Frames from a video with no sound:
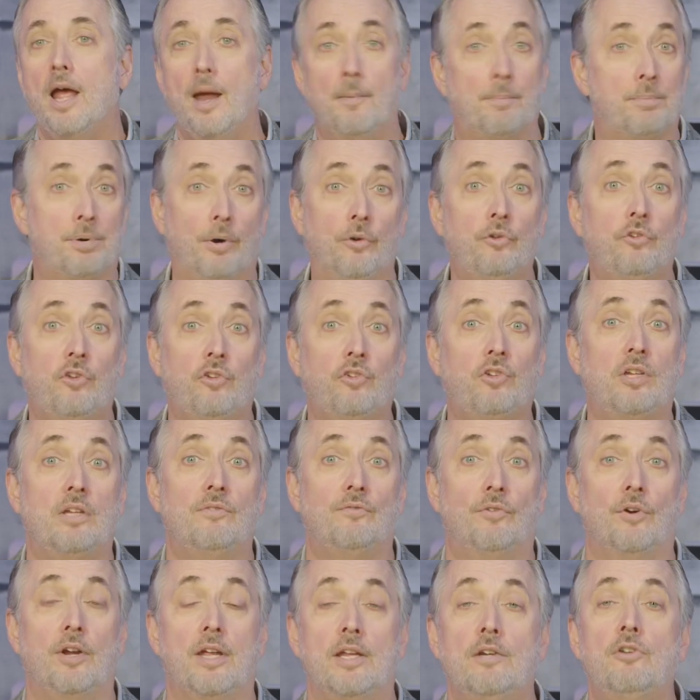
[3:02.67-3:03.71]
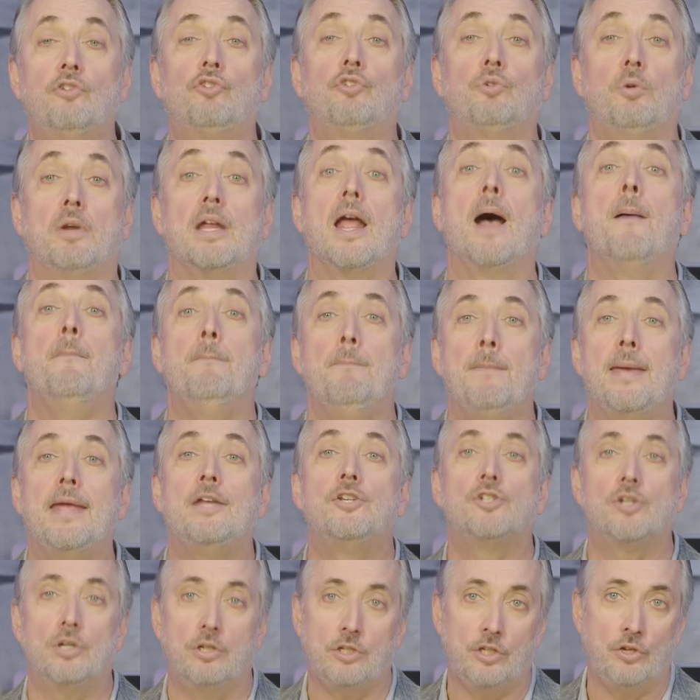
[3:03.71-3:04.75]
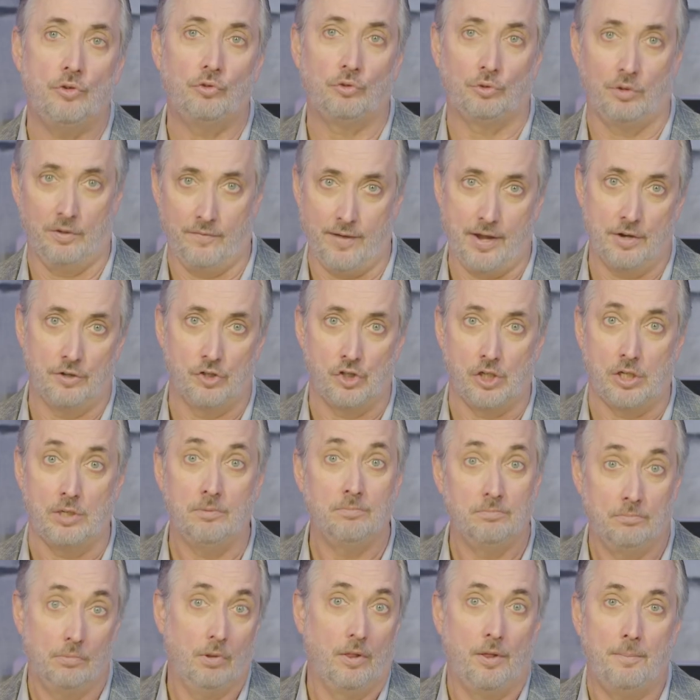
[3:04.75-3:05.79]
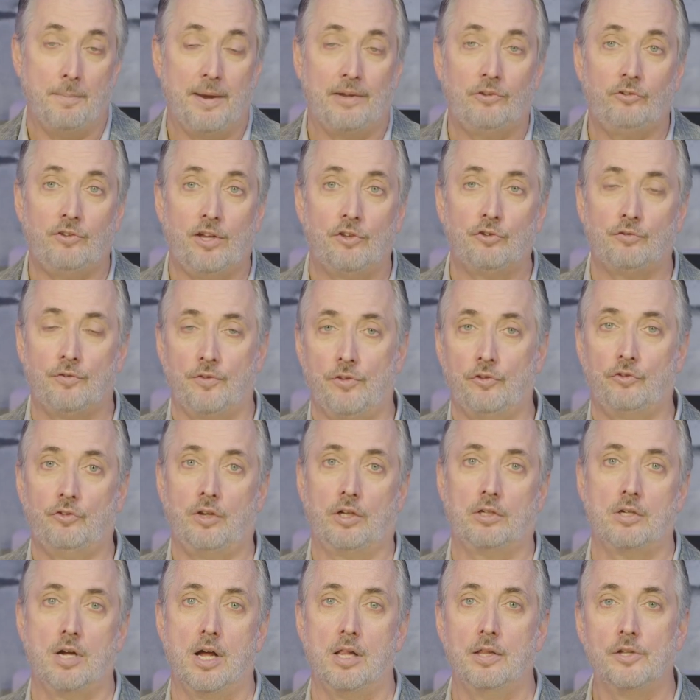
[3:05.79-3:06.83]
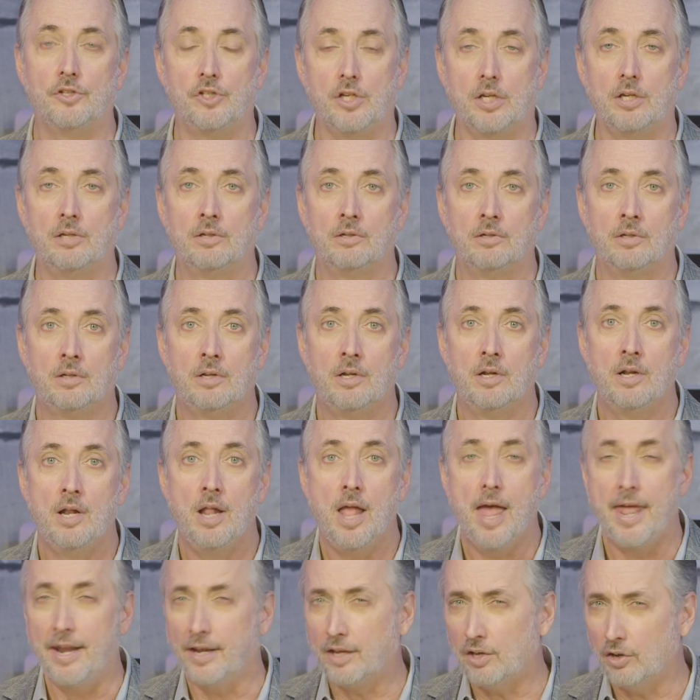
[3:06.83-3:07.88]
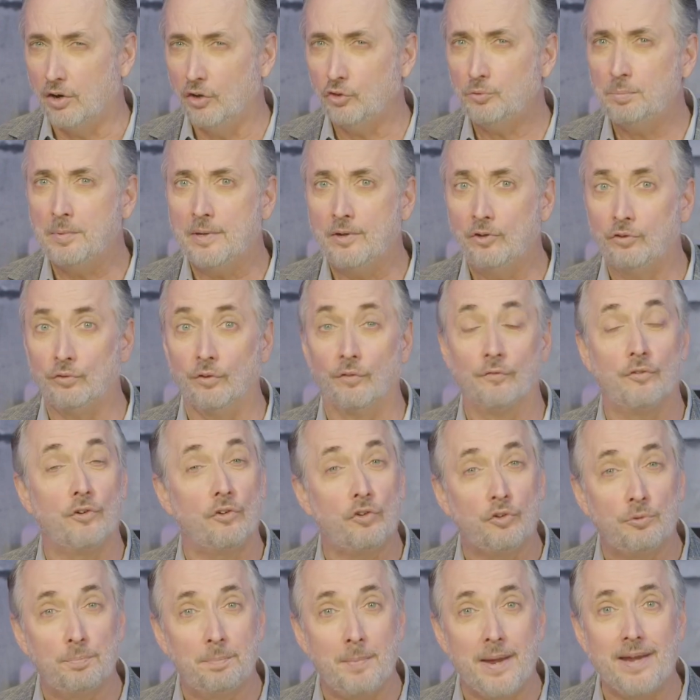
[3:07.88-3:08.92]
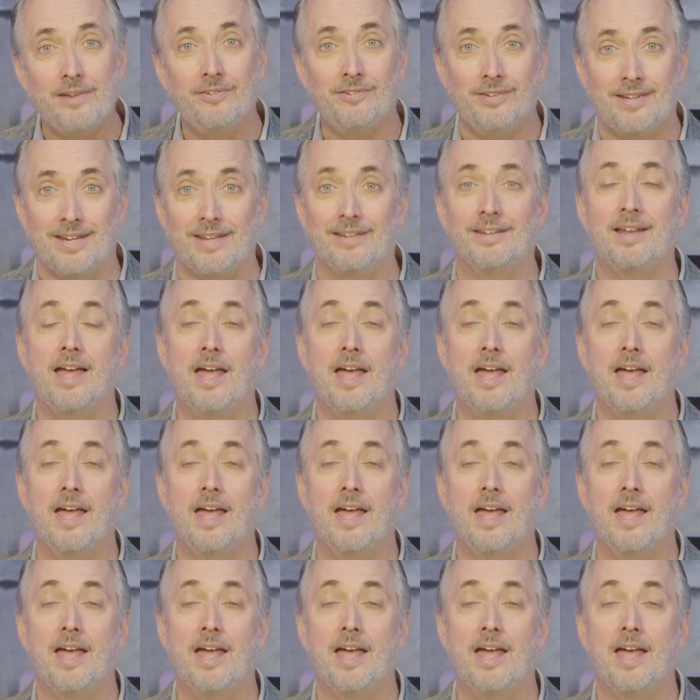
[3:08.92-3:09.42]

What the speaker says: and process heat for industry, a major user of energy, well, it makes sense for this technology. And it could also be useful for space heat,